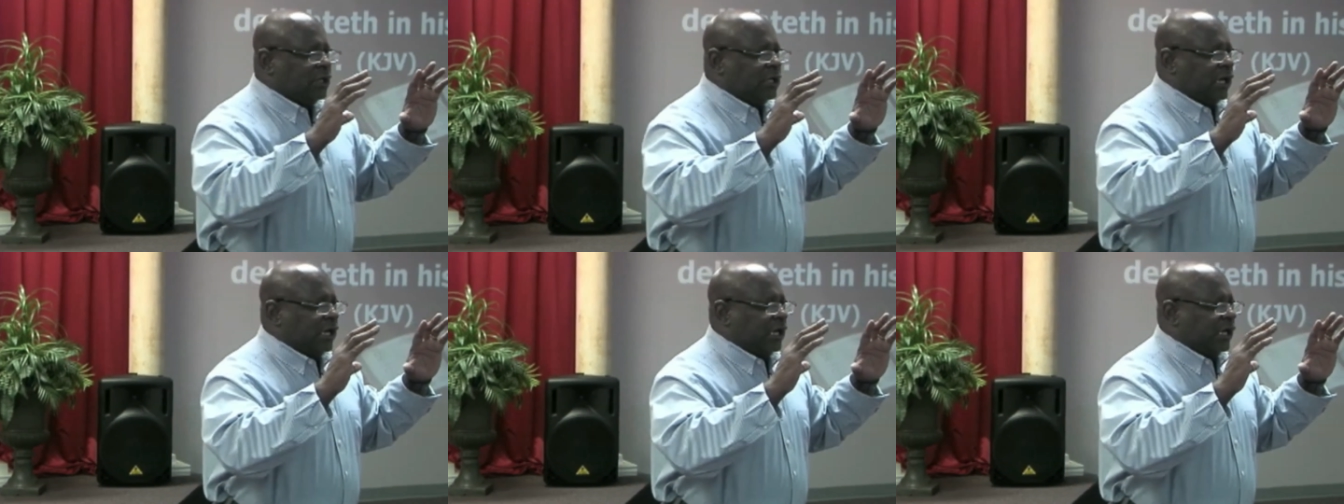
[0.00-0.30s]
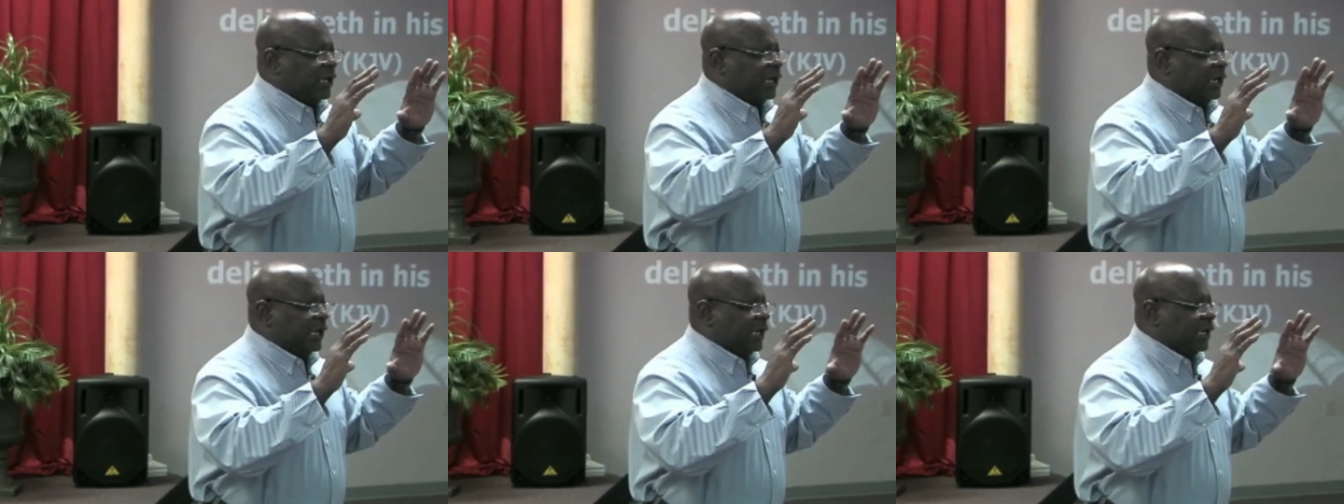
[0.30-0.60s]
uh,
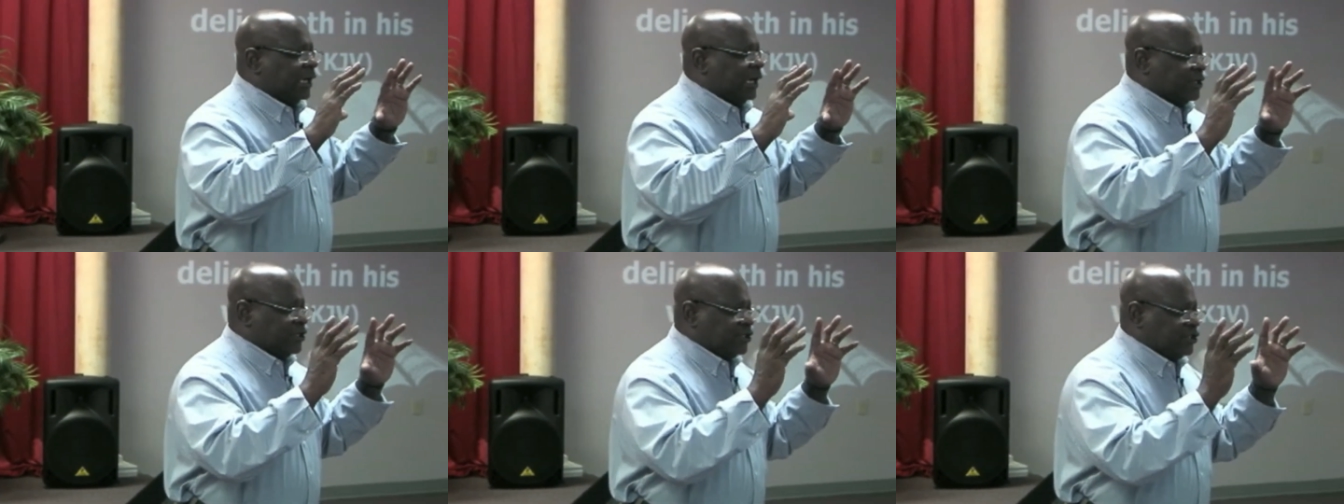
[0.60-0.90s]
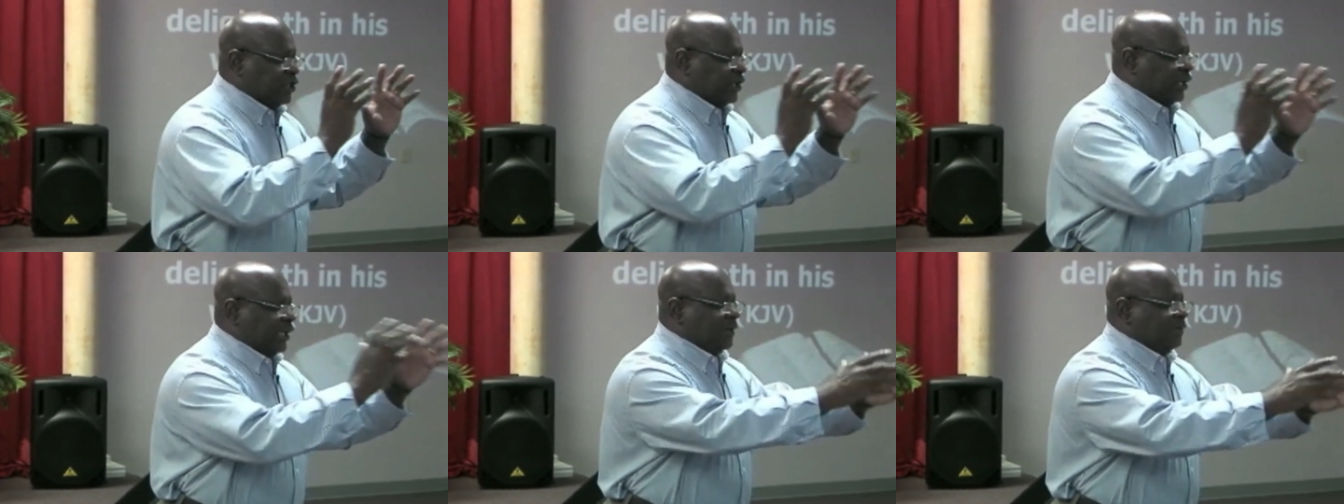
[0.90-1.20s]
uh
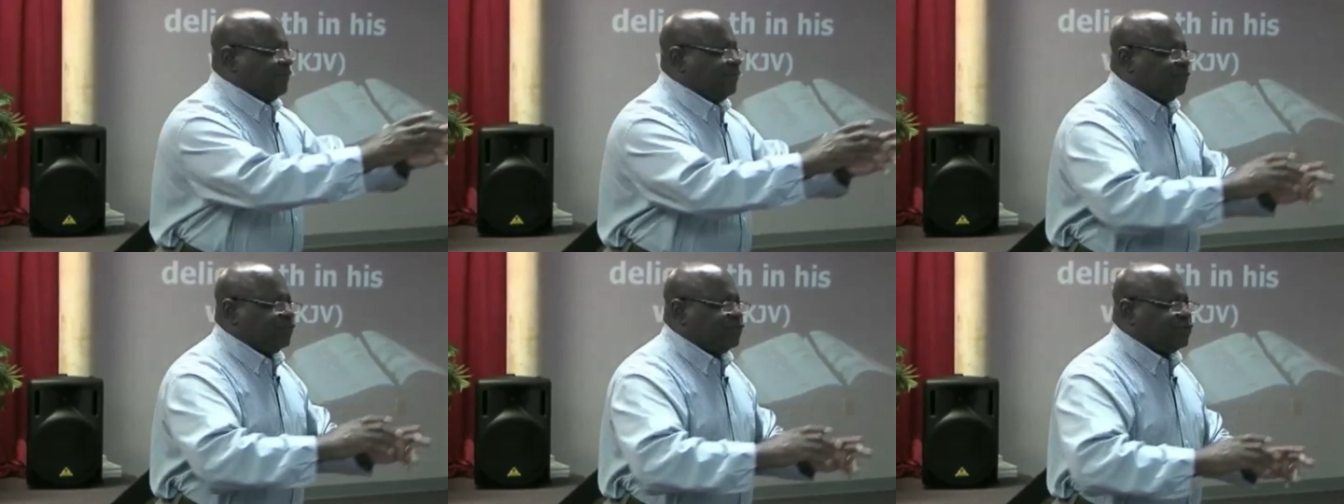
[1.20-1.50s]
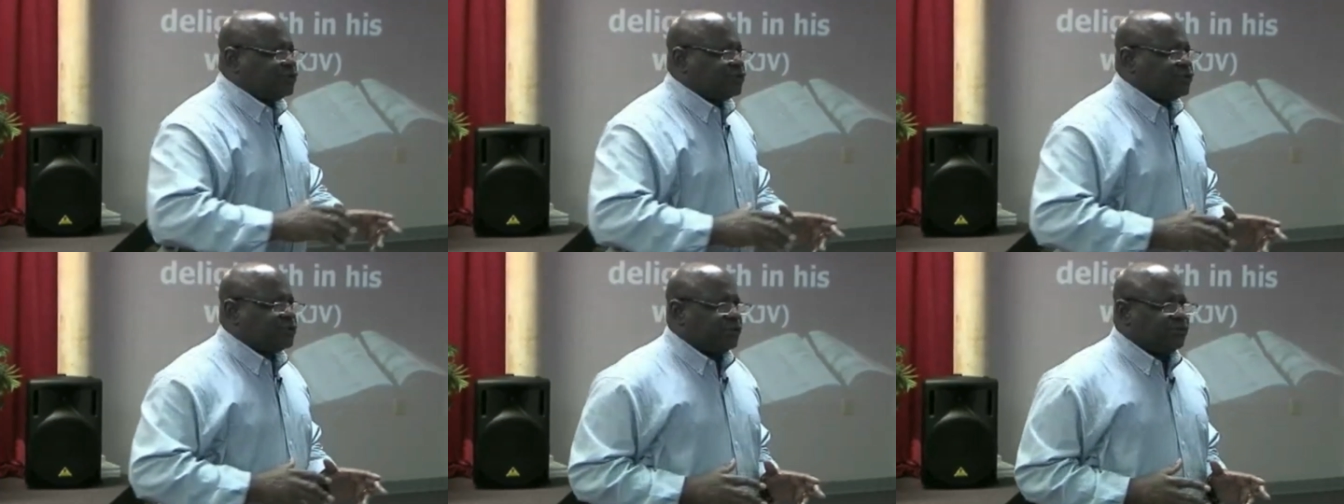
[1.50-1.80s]
achieve
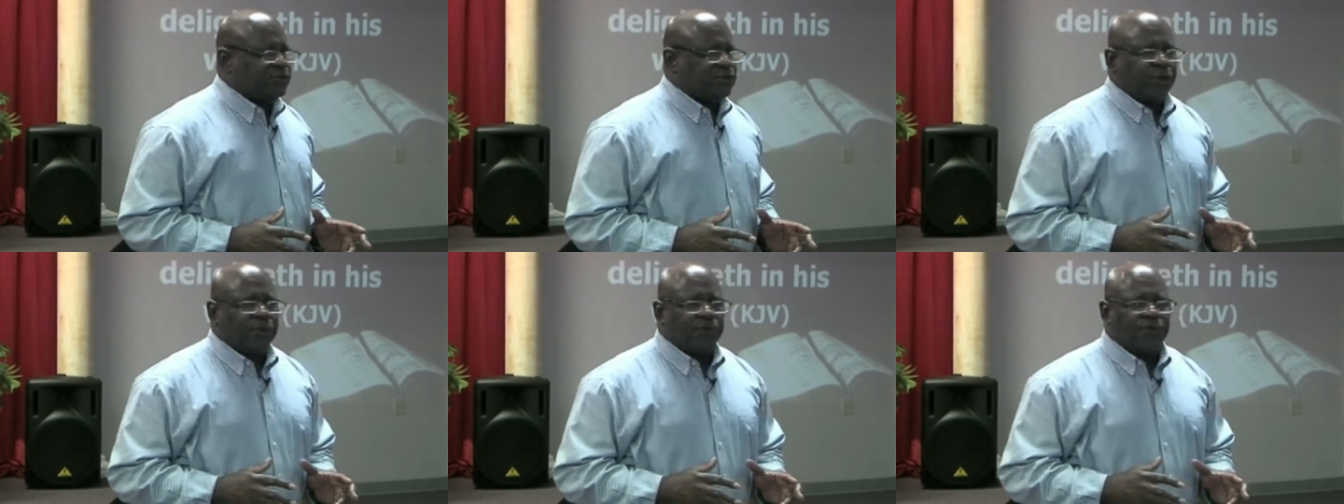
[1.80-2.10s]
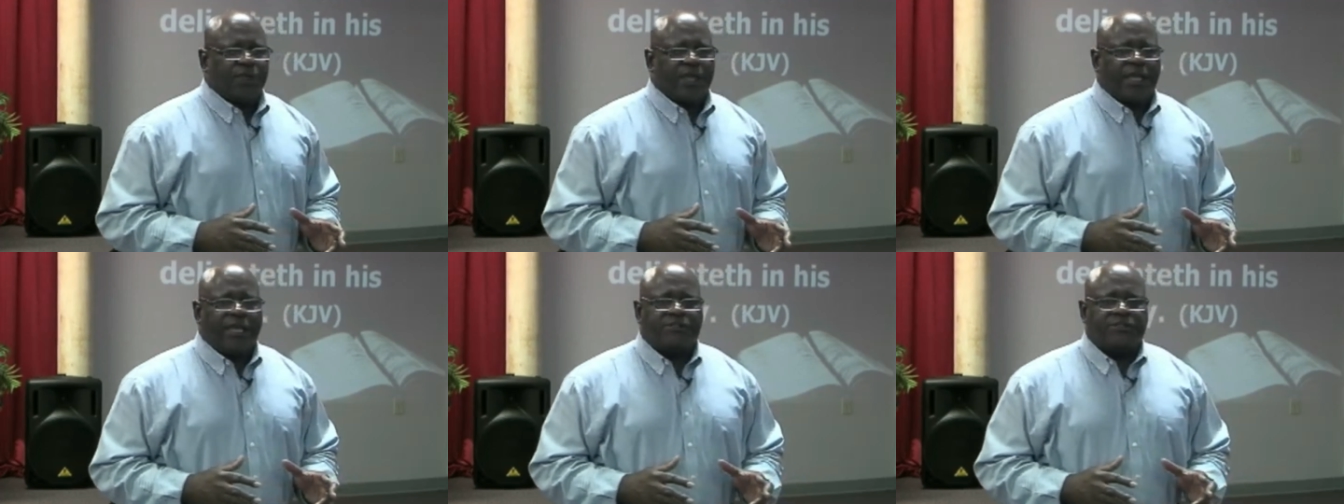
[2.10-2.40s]
certain
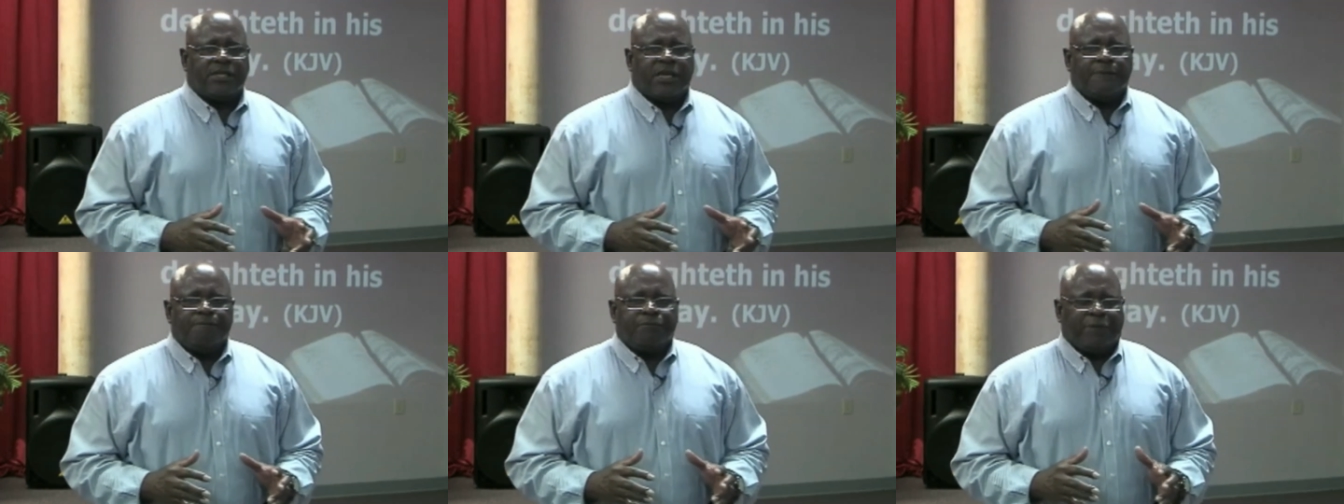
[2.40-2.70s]
things,